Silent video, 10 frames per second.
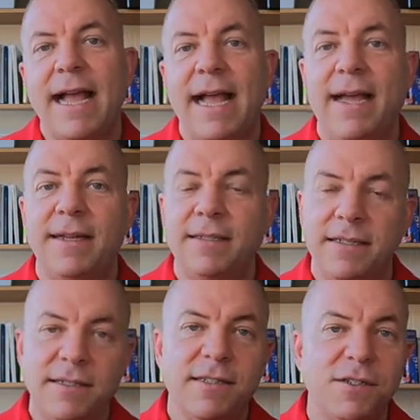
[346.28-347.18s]
And
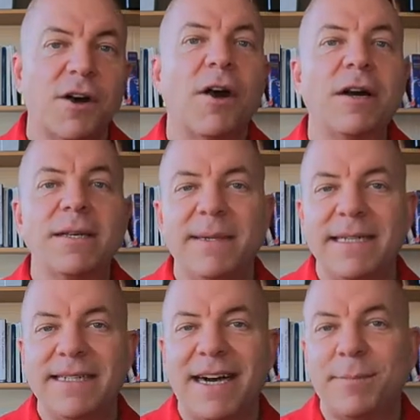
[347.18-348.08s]
this has already been
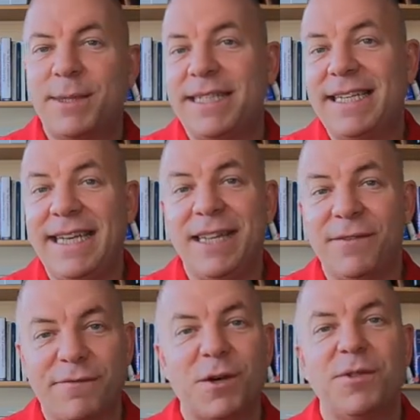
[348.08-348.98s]
adopted in the
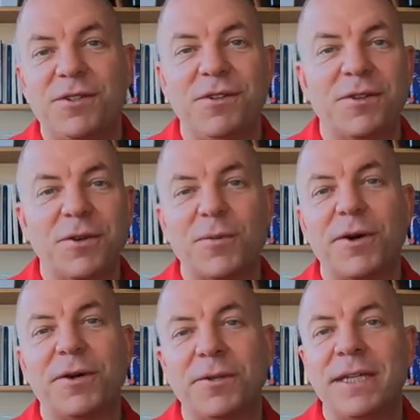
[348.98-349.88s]
pharmaceutical
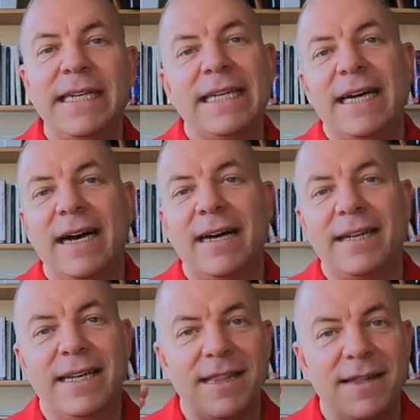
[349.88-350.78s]
world,
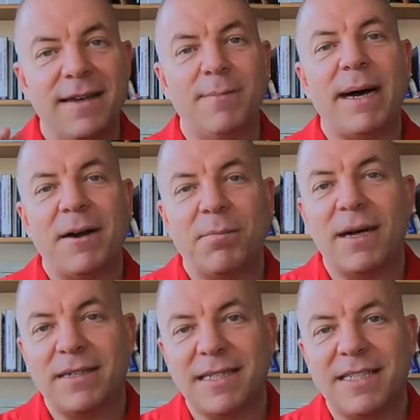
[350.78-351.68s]
in the
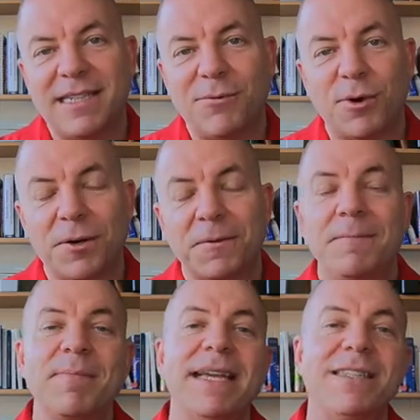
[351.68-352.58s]
bioprocessing world.
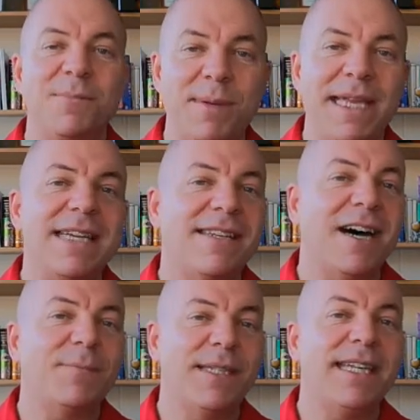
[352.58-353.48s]
It's being
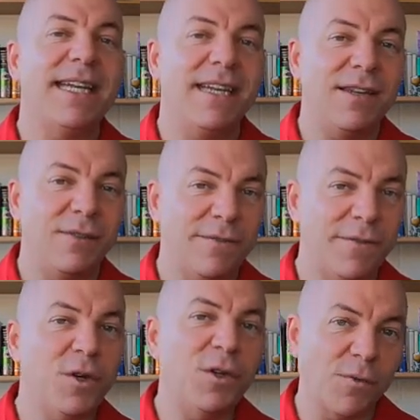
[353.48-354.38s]
adopted in the
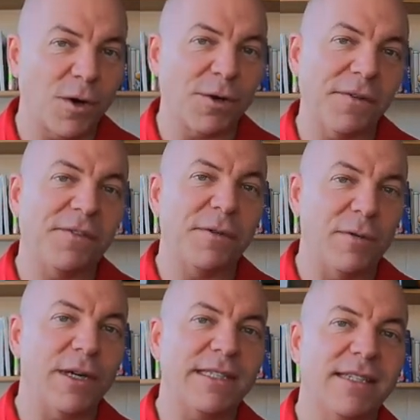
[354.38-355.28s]
food world. So we
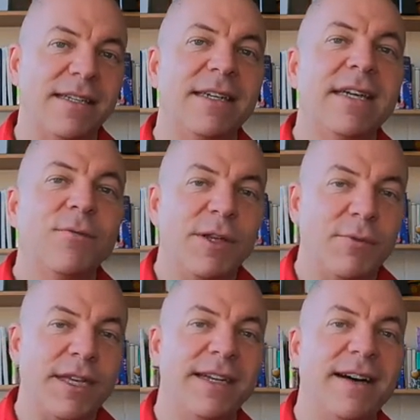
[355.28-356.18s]
want
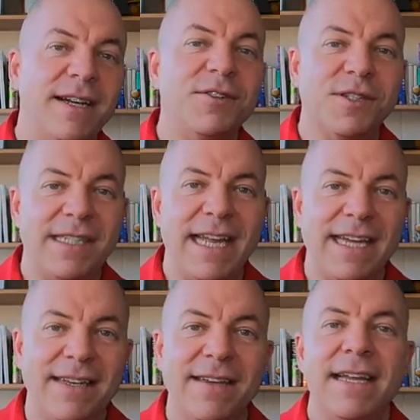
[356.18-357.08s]
you to
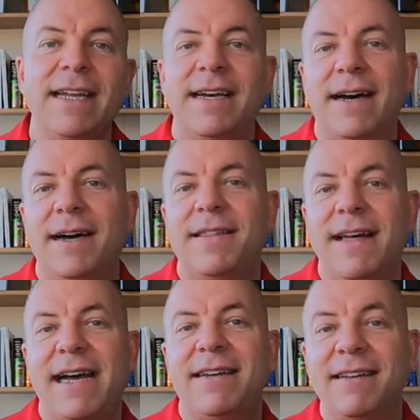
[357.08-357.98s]
understand
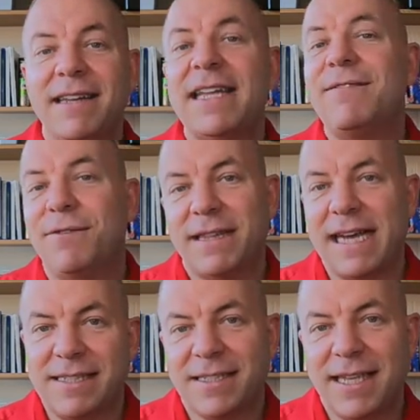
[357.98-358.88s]
that and leave with
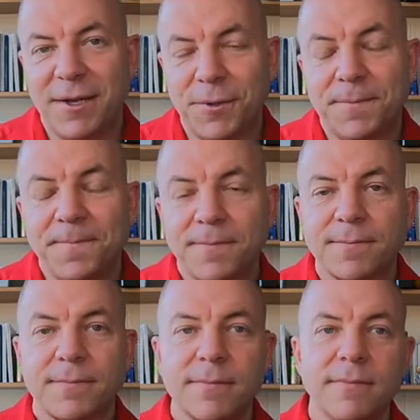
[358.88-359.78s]
that skill.
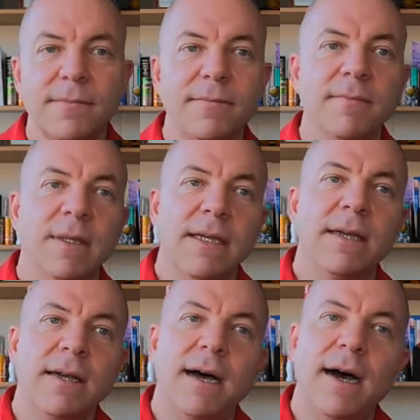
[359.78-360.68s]

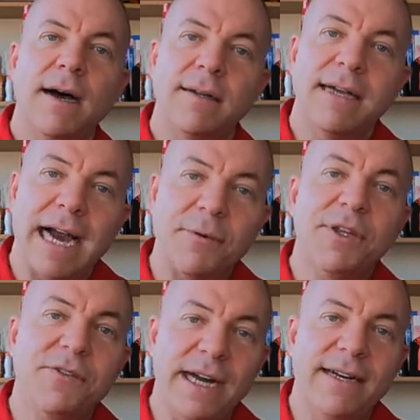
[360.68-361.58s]
How are
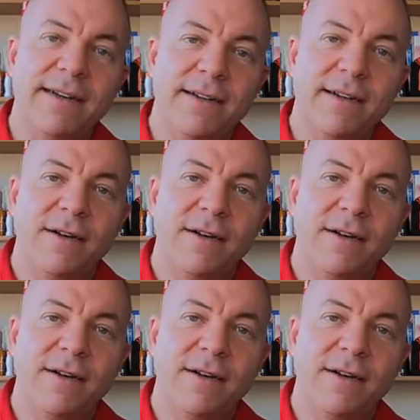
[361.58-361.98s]
you graded